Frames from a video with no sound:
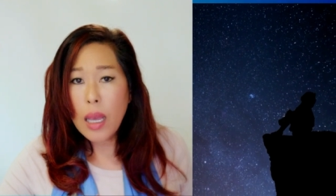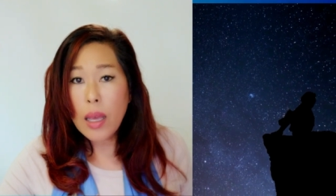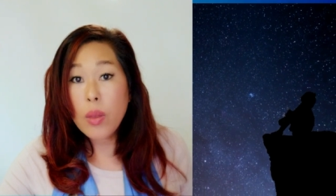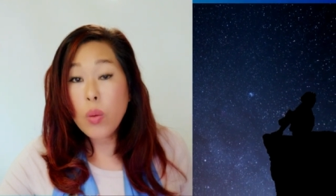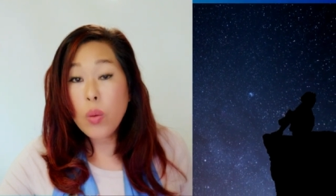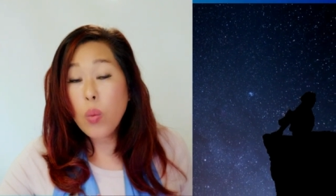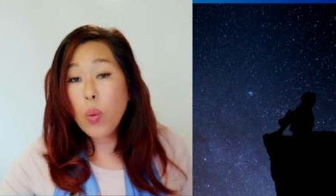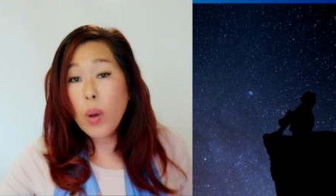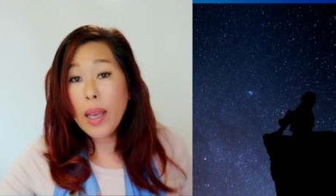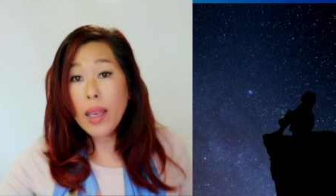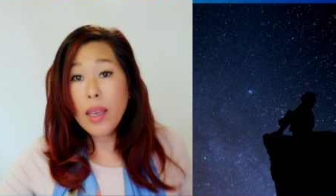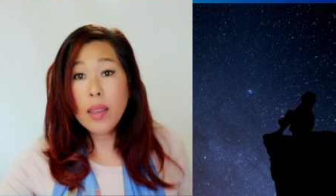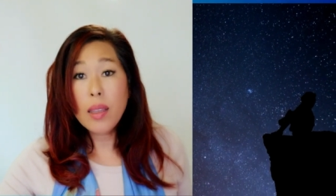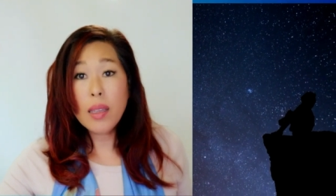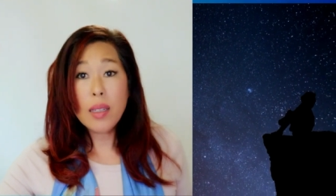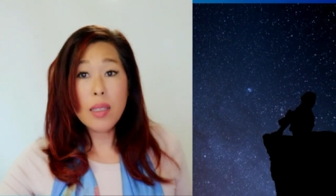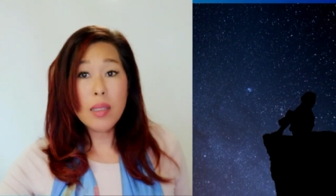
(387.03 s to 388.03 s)
And the
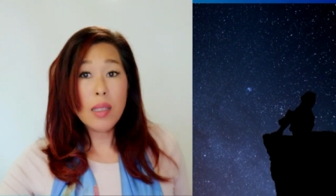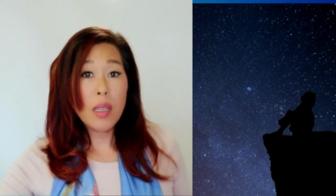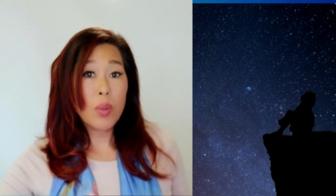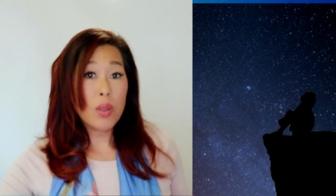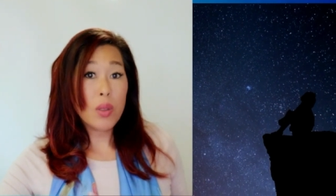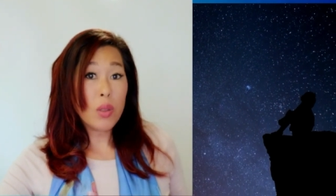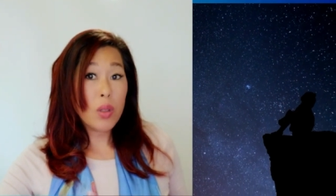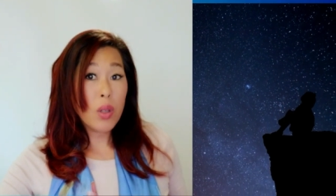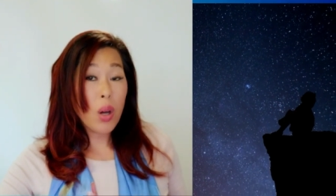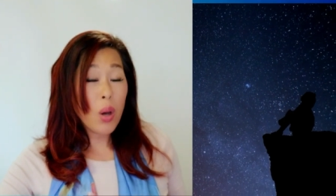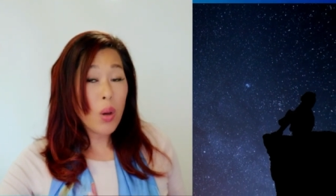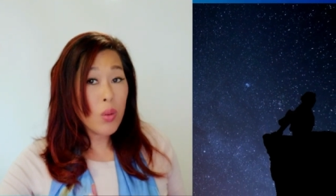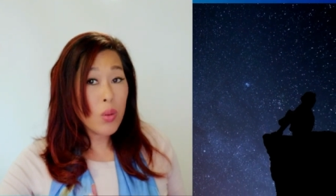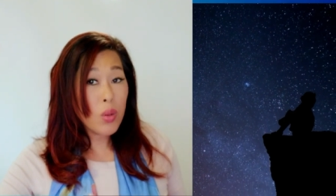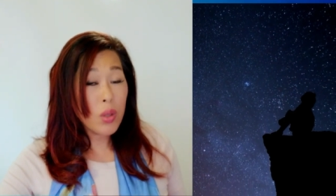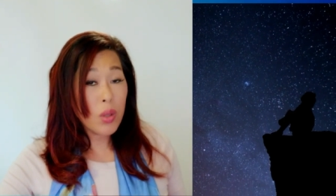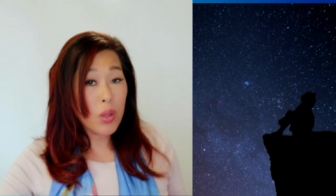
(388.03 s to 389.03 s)
way that He's able to
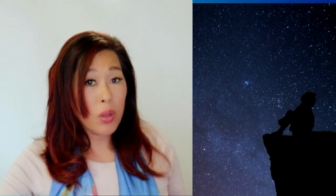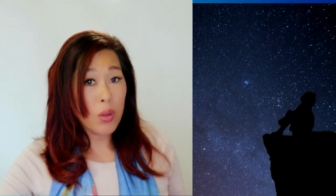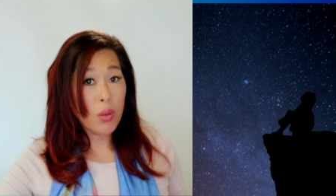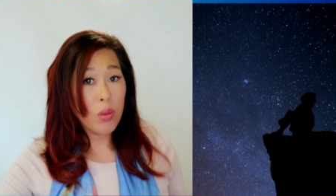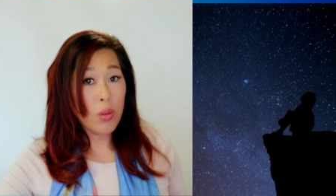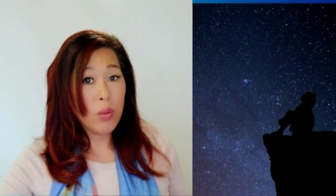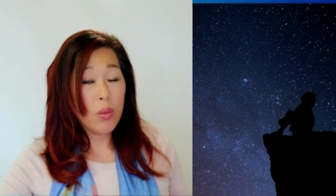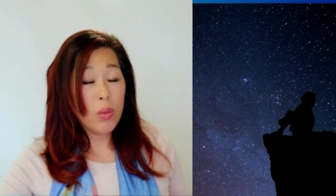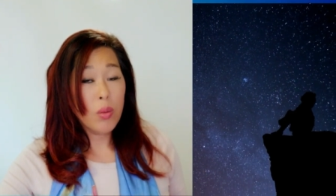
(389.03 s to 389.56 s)
coax you